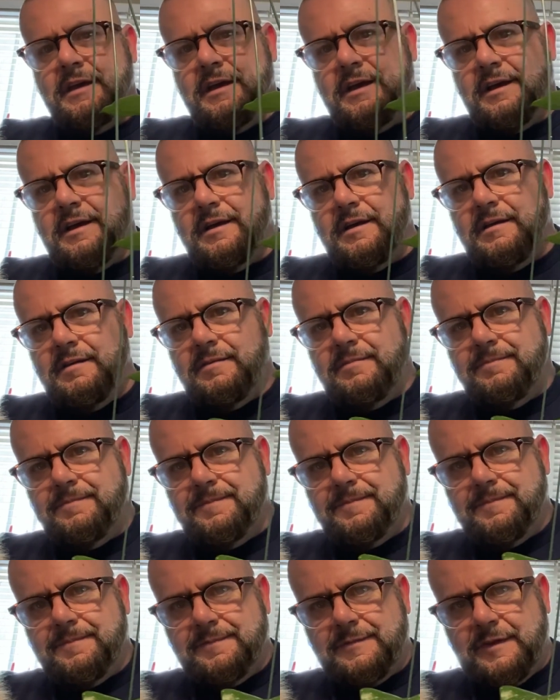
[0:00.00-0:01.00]

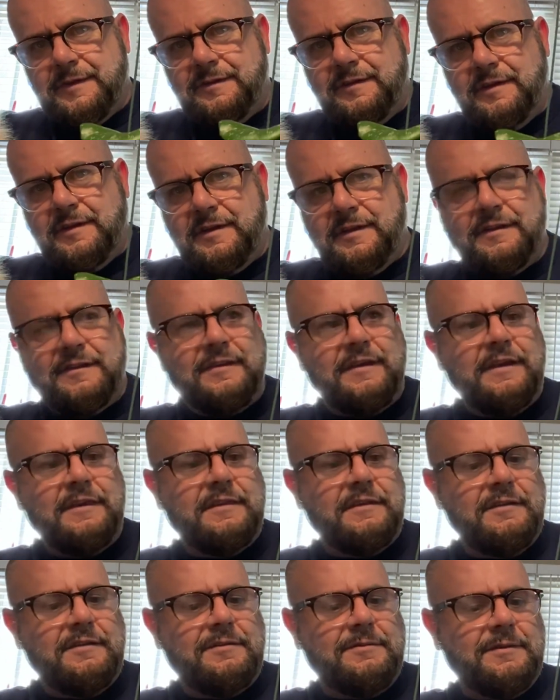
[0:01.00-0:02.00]
As you can see,
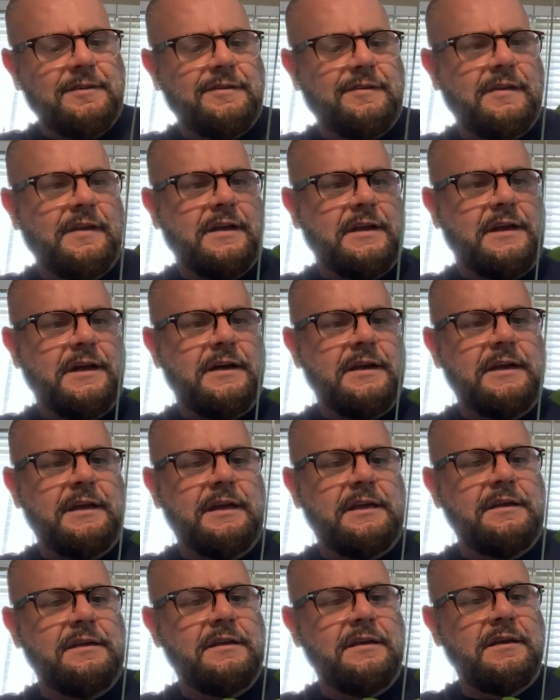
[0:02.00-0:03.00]
this was a
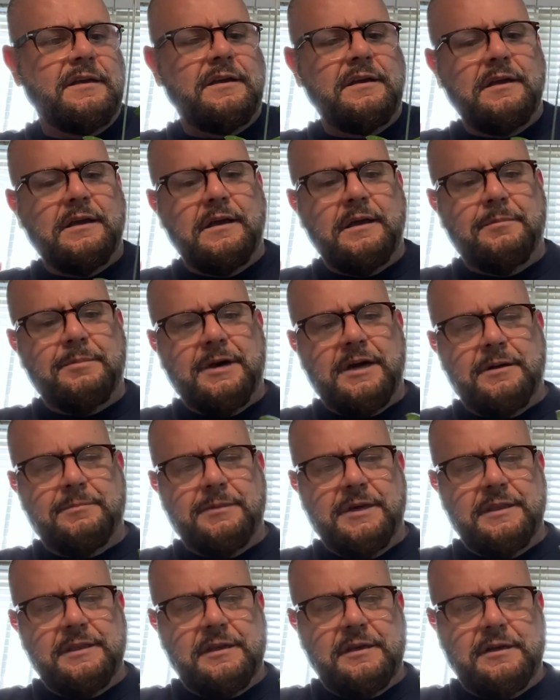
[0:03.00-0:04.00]
cutting about a
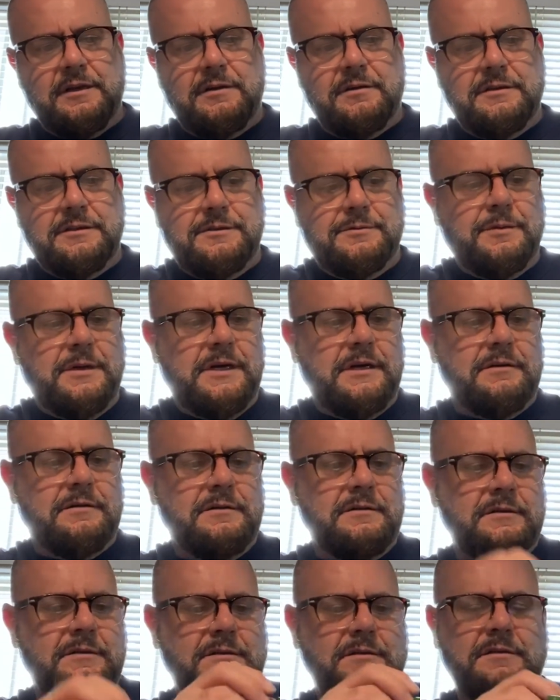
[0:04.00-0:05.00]
month ago as well.
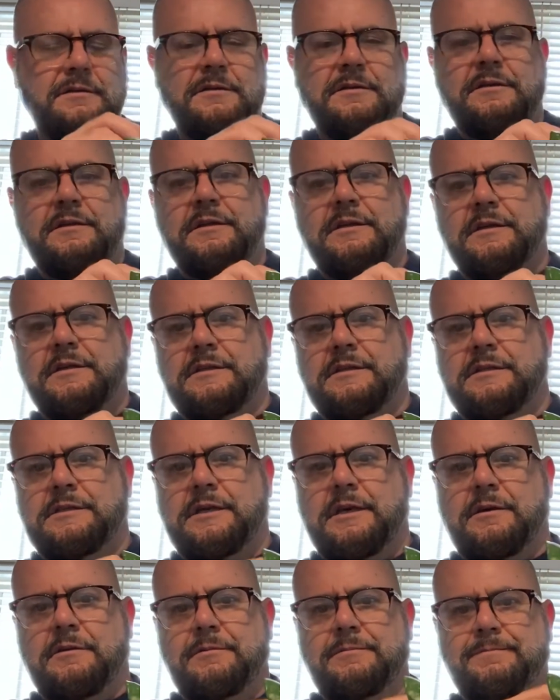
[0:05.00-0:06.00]

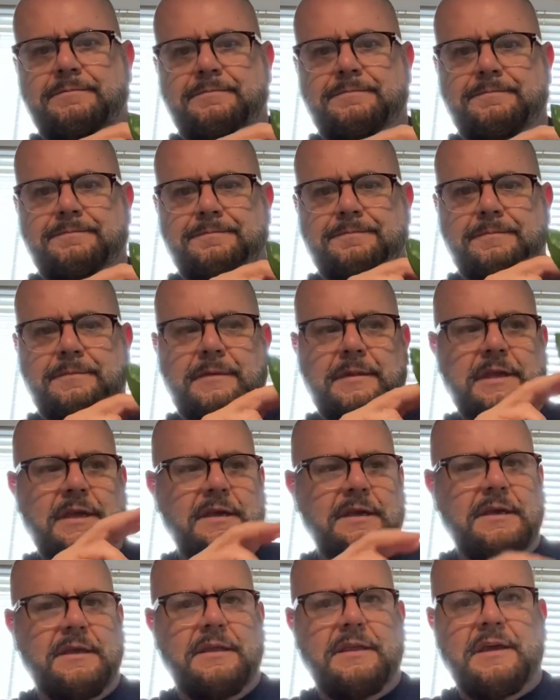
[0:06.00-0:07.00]
So
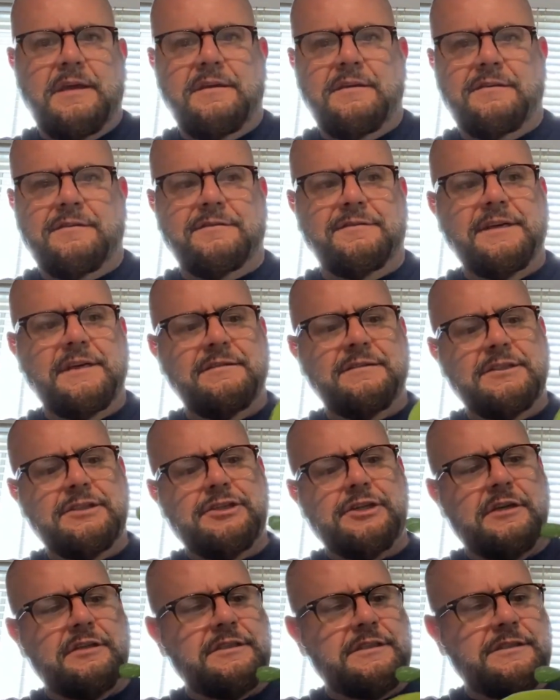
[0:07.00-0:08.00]
that is Leland
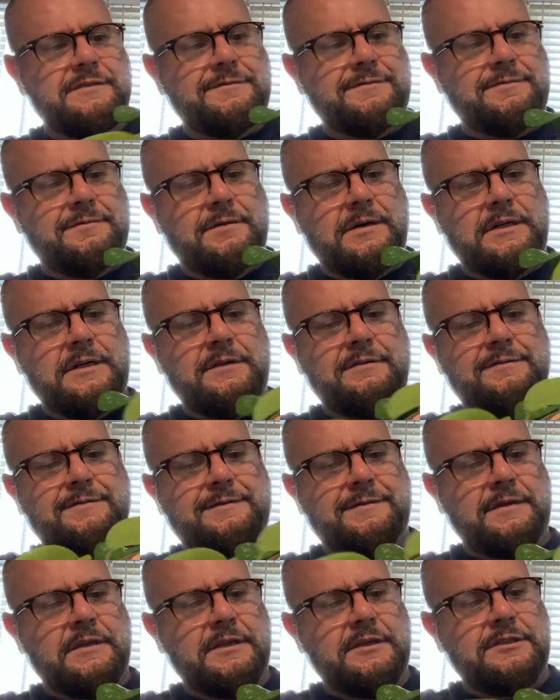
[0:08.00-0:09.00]
Joseph, one of
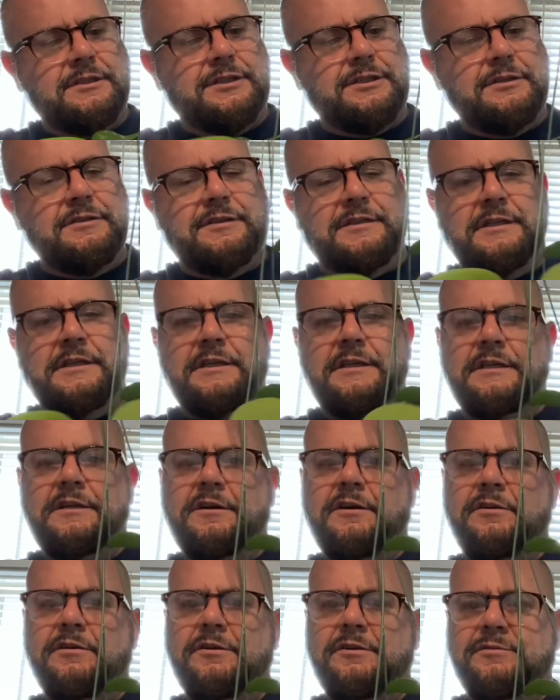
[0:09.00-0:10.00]
Susan
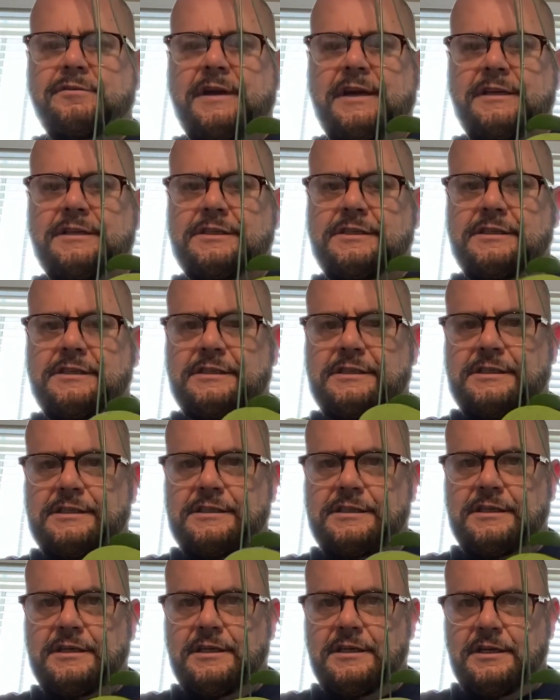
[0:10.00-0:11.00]
Coco
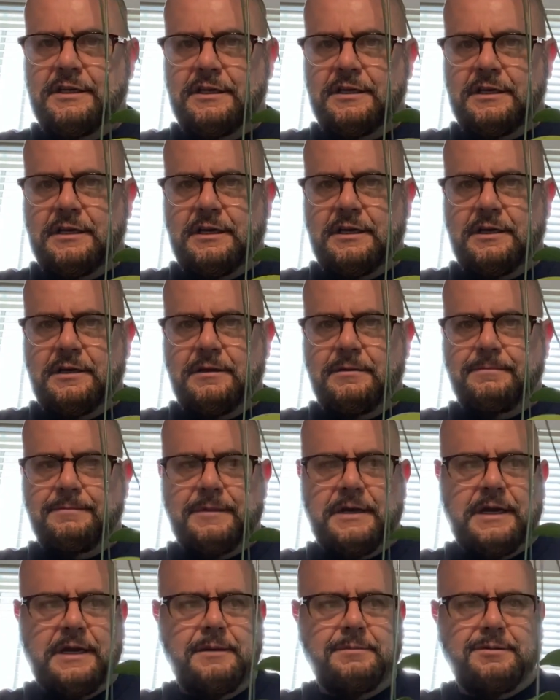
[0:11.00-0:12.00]
Ranch's
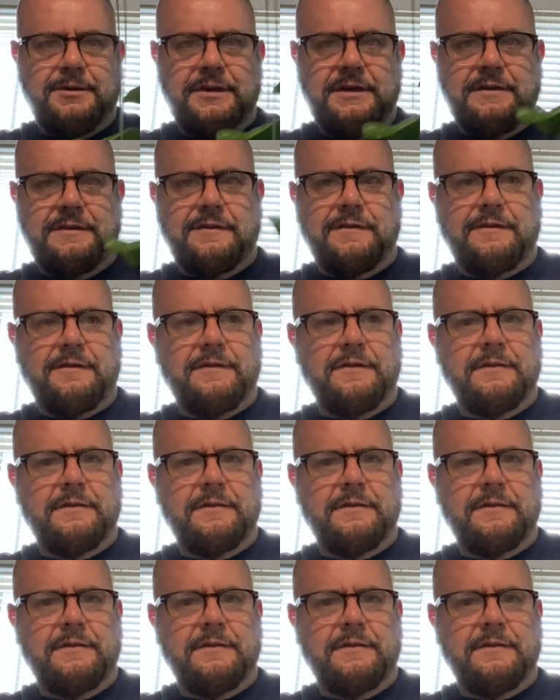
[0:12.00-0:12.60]
hybrids.